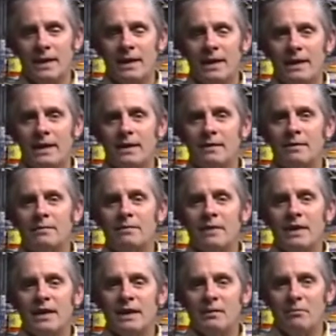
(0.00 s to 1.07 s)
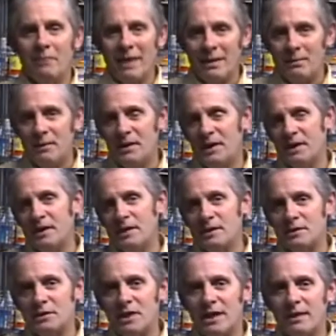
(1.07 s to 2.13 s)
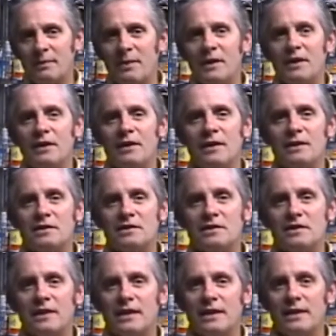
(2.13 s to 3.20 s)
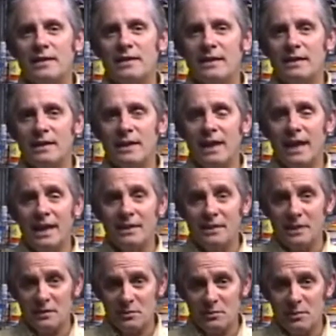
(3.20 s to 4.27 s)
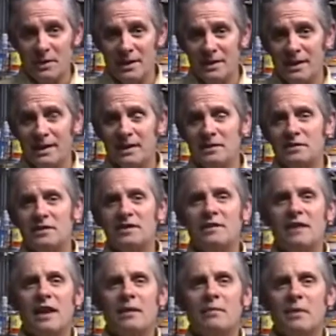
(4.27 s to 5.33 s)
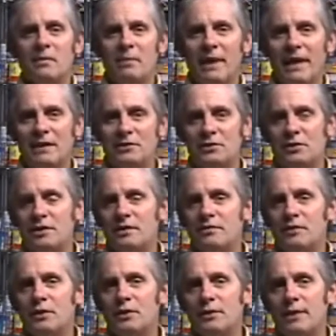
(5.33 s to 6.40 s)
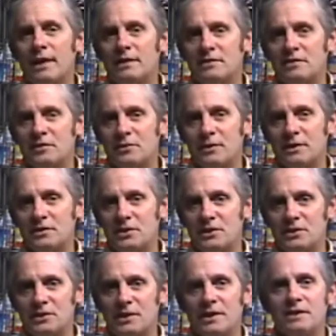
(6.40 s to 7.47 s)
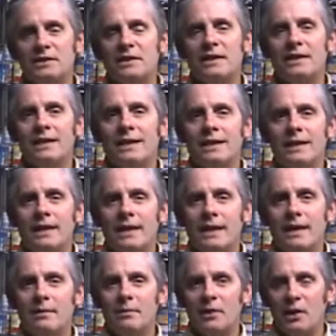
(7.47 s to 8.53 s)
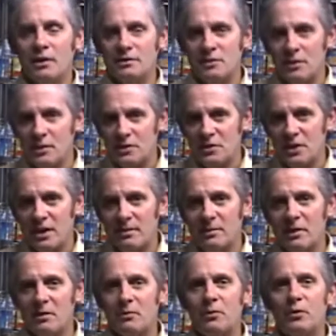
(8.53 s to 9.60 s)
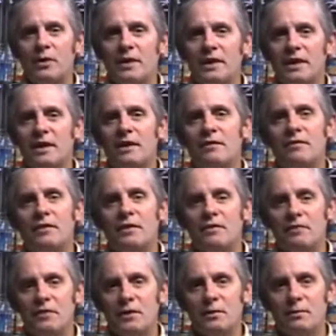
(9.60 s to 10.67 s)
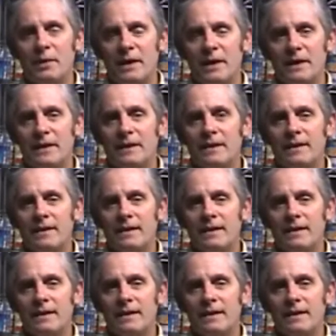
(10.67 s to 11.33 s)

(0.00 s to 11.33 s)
My particular job here is at this building is I'm the pastor of New Horizons Christian Church, but also the chairman of the board here for the food bank.